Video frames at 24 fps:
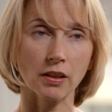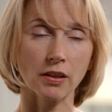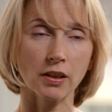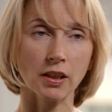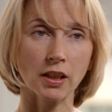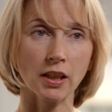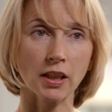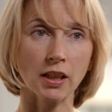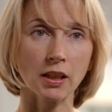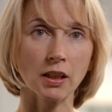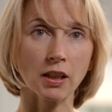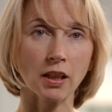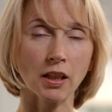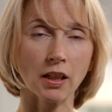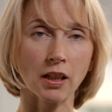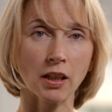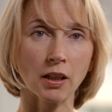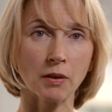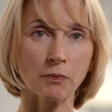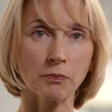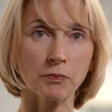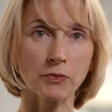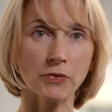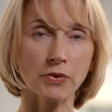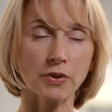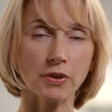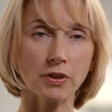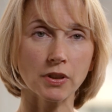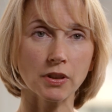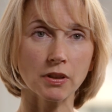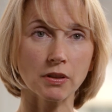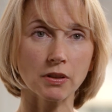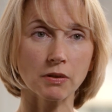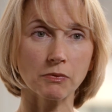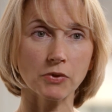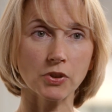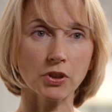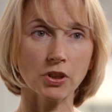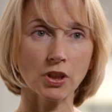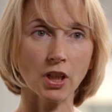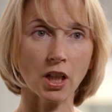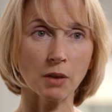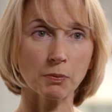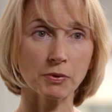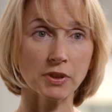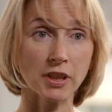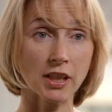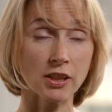The
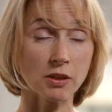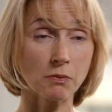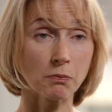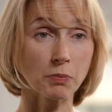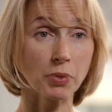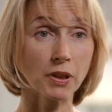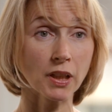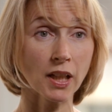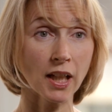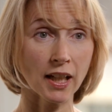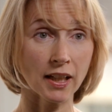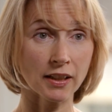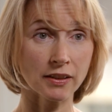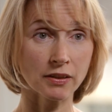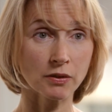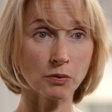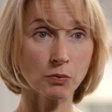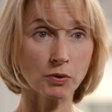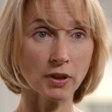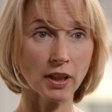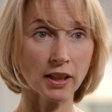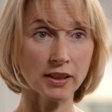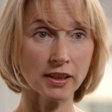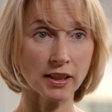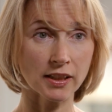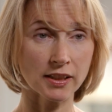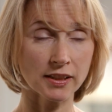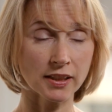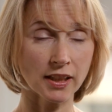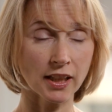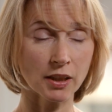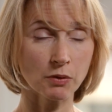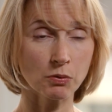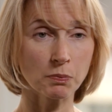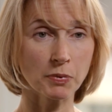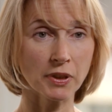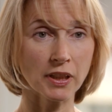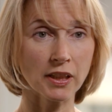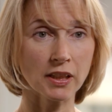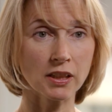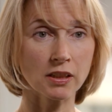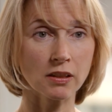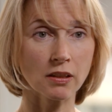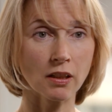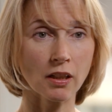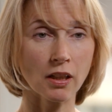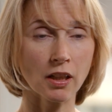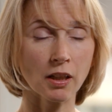child protection plan, as I said, will
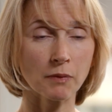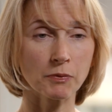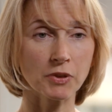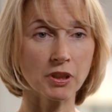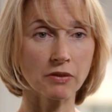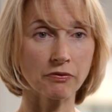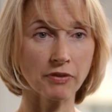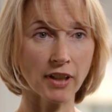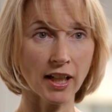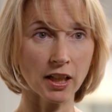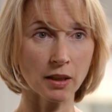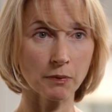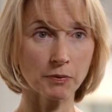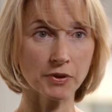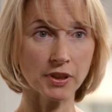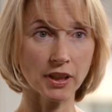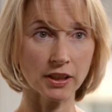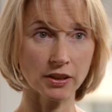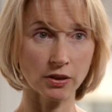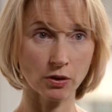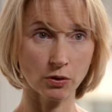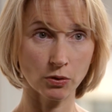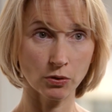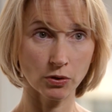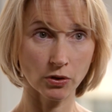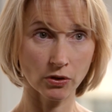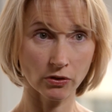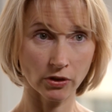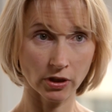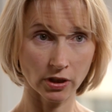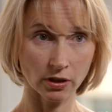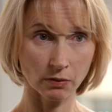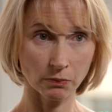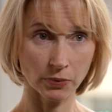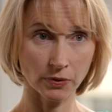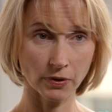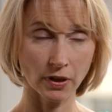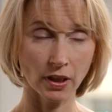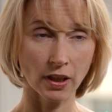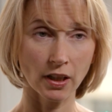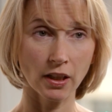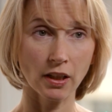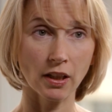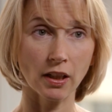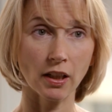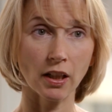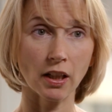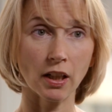be developed at a core group.
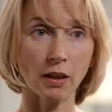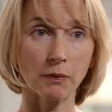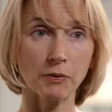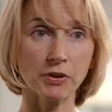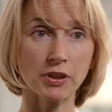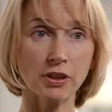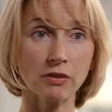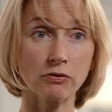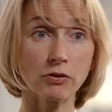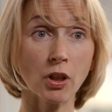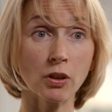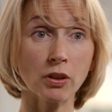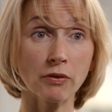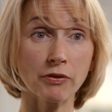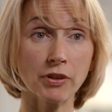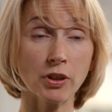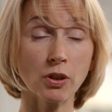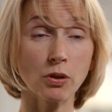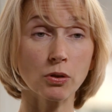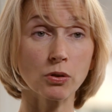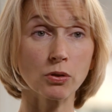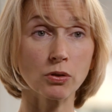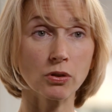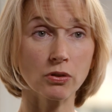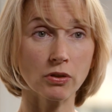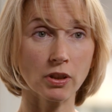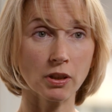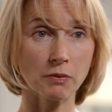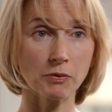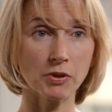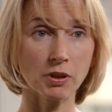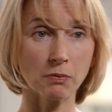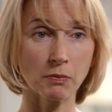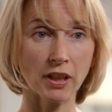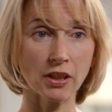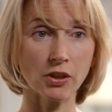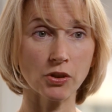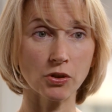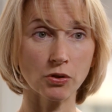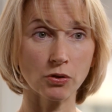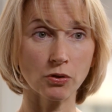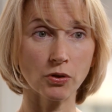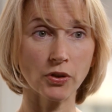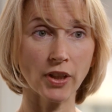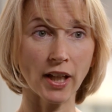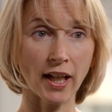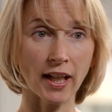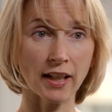It's the role of the core group to make
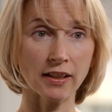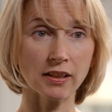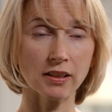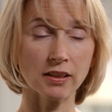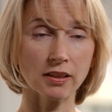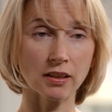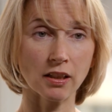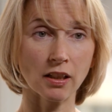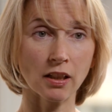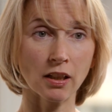sure that